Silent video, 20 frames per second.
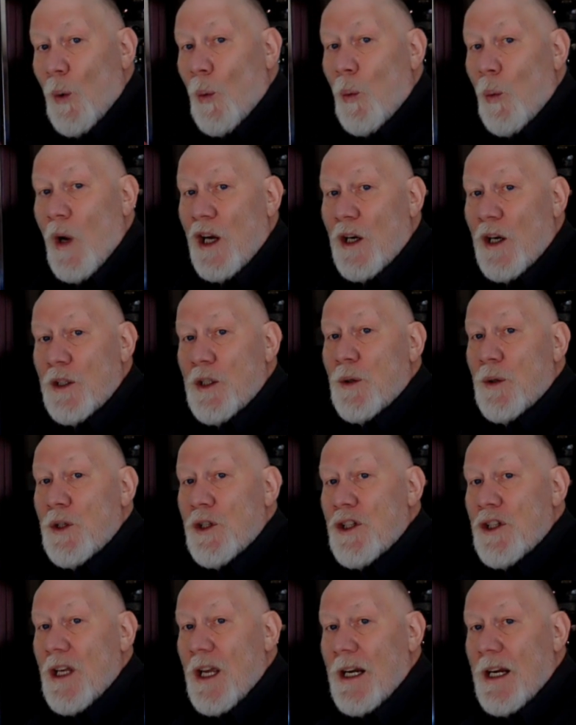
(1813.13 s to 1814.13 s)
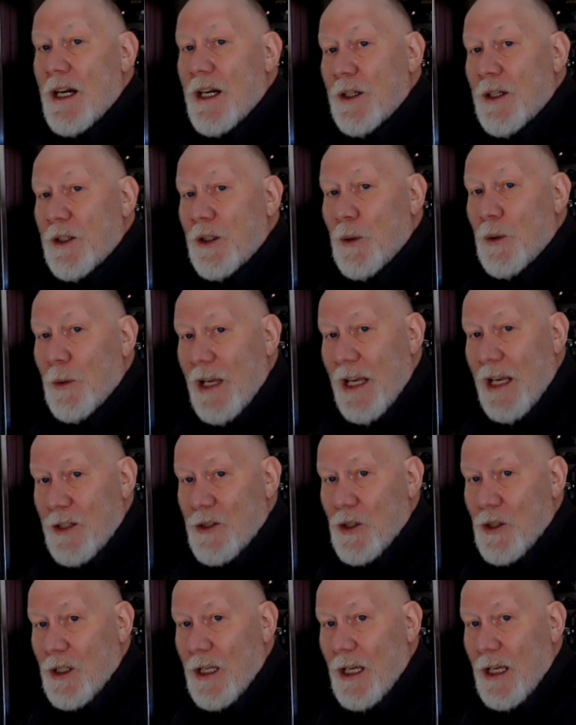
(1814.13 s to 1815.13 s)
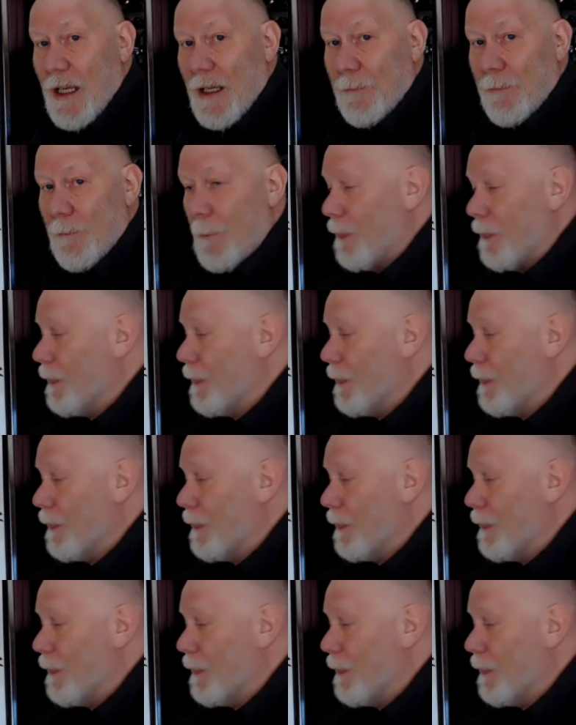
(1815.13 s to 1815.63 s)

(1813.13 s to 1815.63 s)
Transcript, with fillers: where you share, you educate.